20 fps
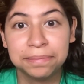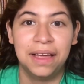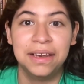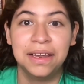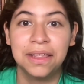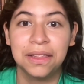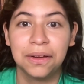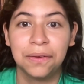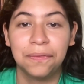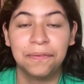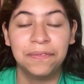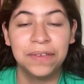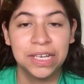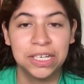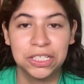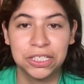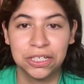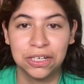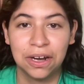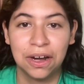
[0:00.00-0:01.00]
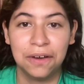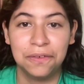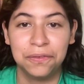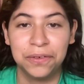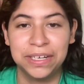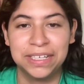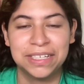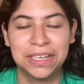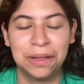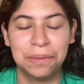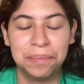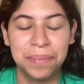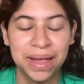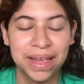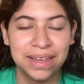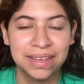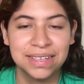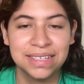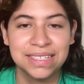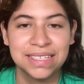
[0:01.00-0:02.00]
Another feature of retail
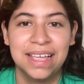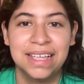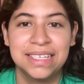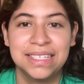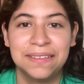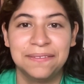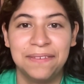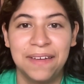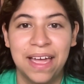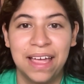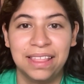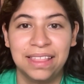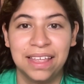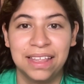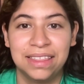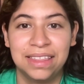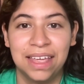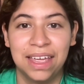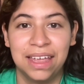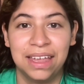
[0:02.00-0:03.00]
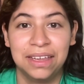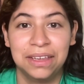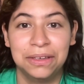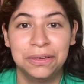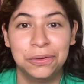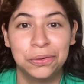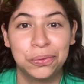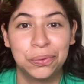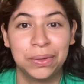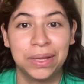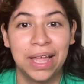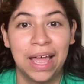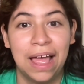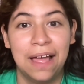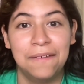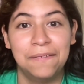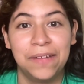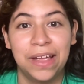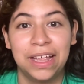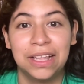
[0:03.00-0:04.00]
banks is the fact that they usually
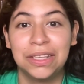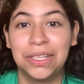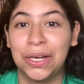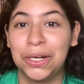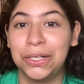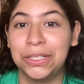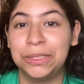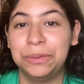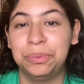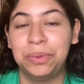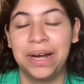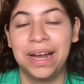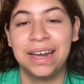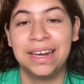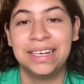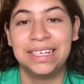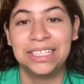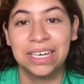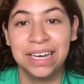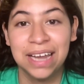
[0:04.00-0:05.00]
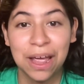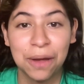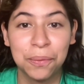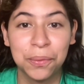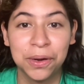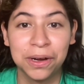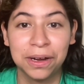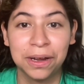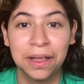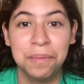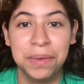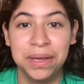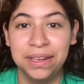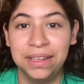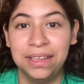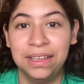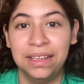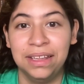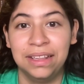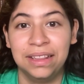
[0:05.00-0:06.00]
have a large branch network,
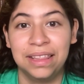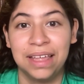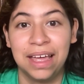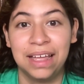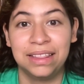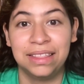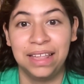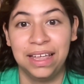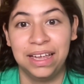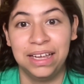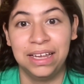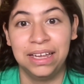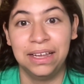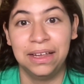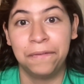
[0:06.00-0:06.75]
meaning that they,